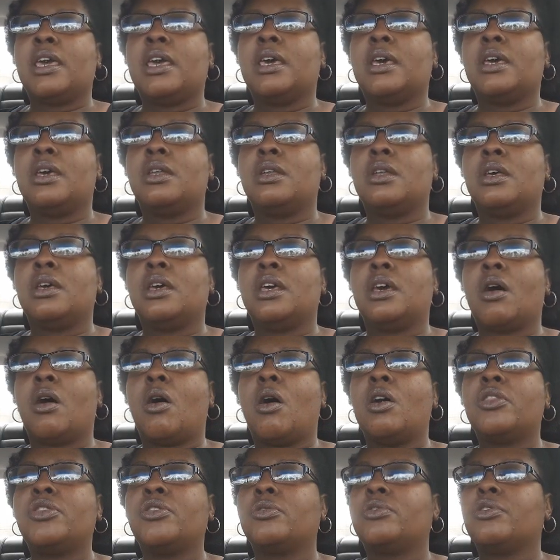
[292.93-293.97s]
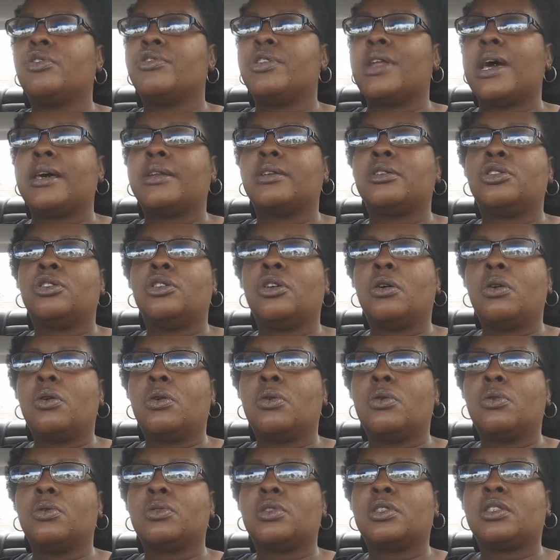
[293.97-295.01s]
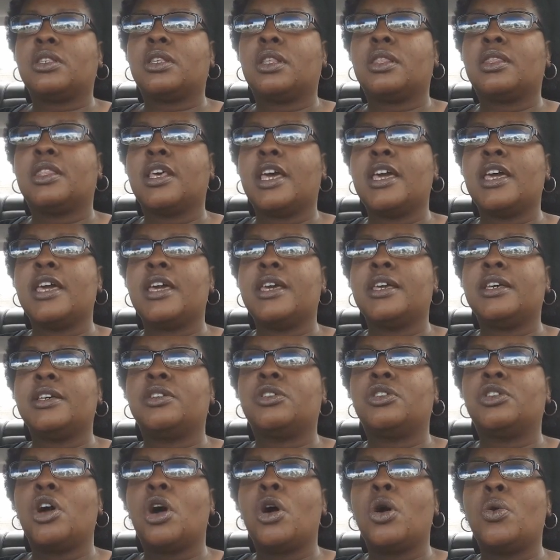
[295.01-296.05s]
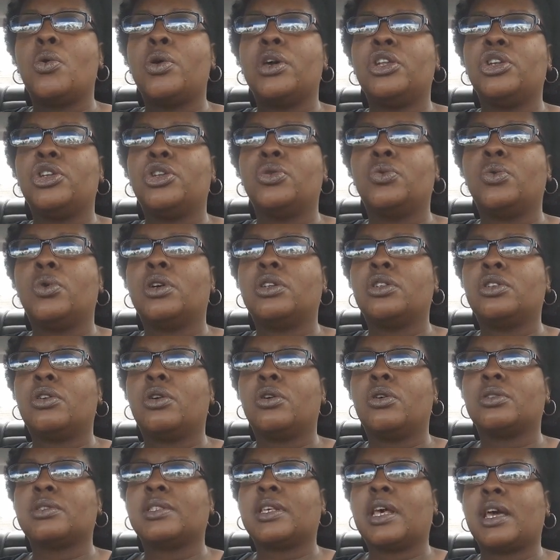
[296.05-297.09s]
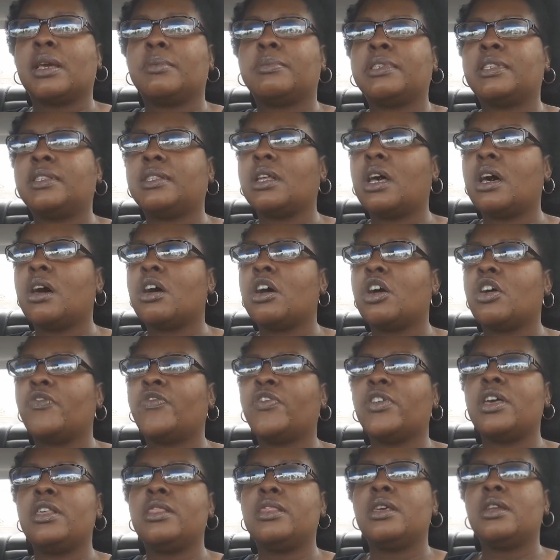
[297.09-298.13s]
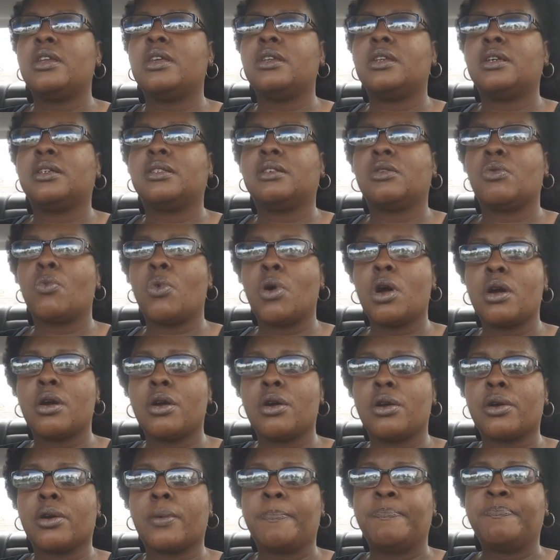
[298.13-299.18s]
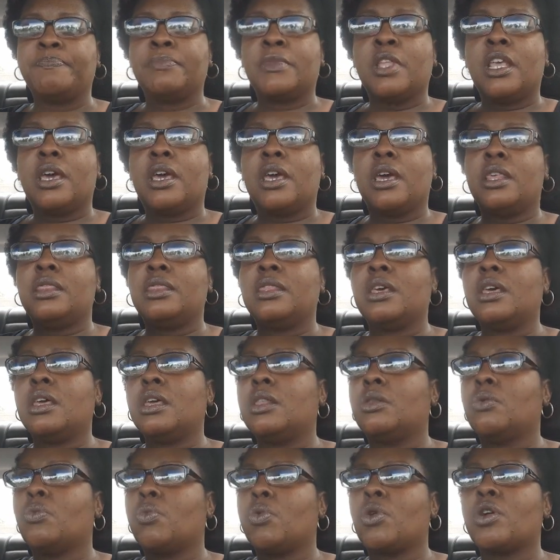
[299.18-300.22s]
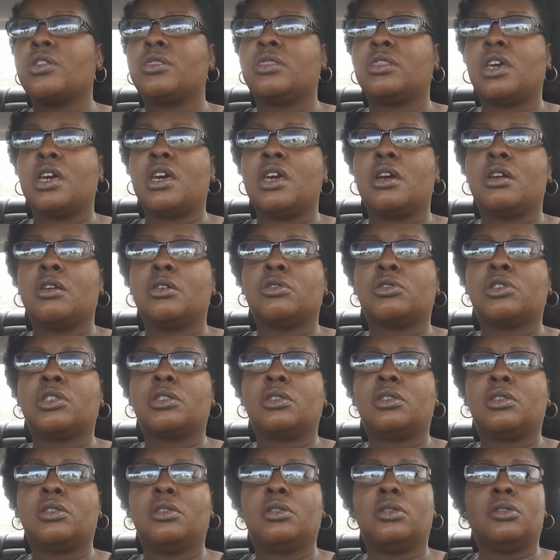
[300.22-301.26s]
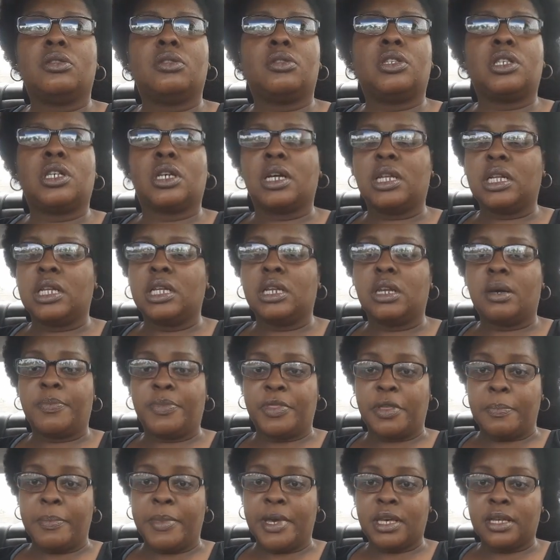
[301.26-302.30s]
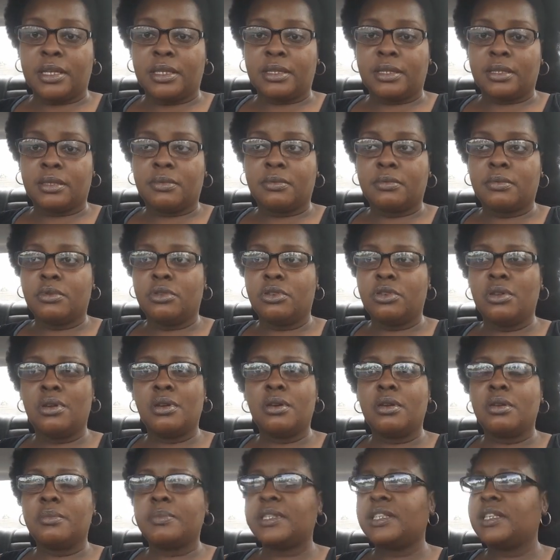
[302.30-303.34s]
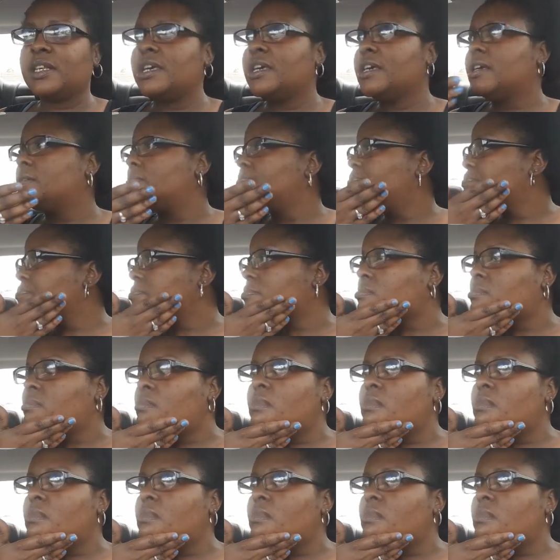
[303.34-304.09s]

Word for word: And although they're not adults, they go and do adult type stuff and then it doesn't work. and then we're there to clean up the mess. You know what I'm saying?